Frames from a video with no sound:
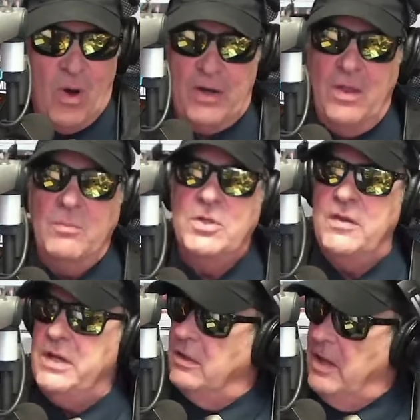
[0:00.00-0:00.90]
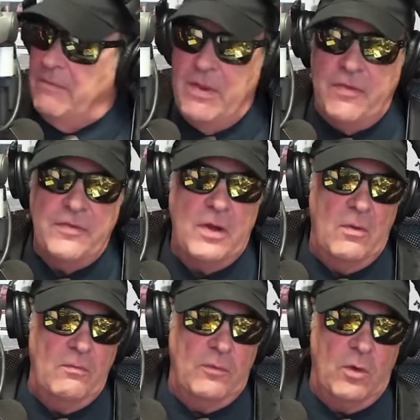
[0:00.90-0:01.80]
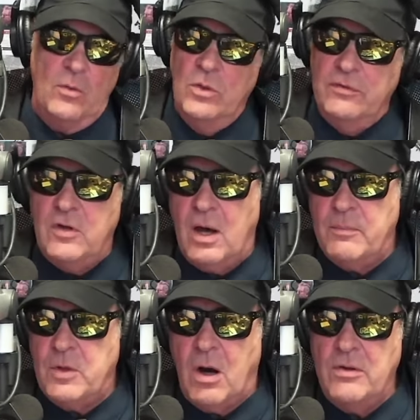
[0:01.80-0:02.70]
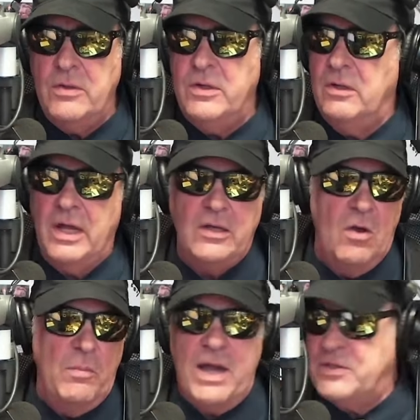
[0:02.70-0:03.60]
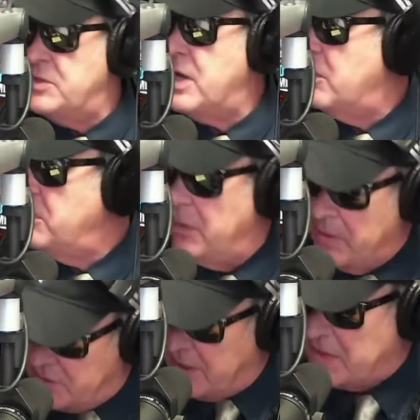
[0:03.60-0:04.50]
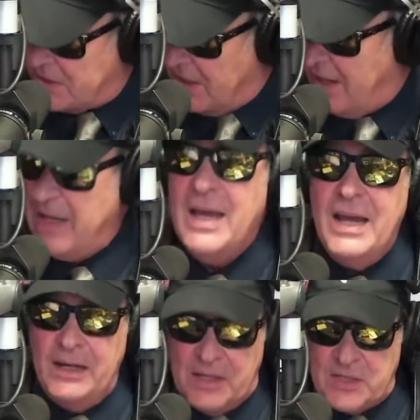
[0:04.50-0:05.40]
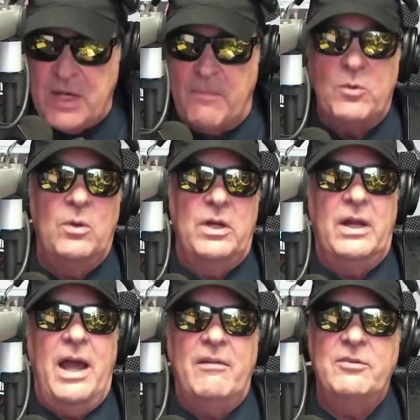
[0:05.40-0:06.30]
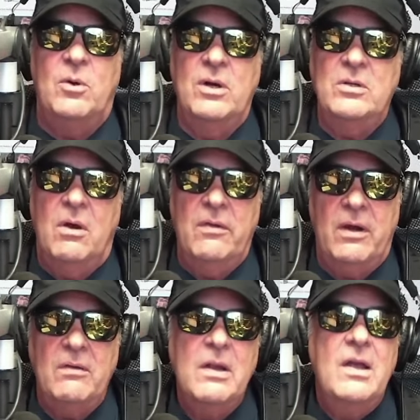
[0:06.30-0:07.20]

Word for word: of them to the 11th floor rooftop garden. You'd like go past the secretary's desk and then step through a little half door and go there.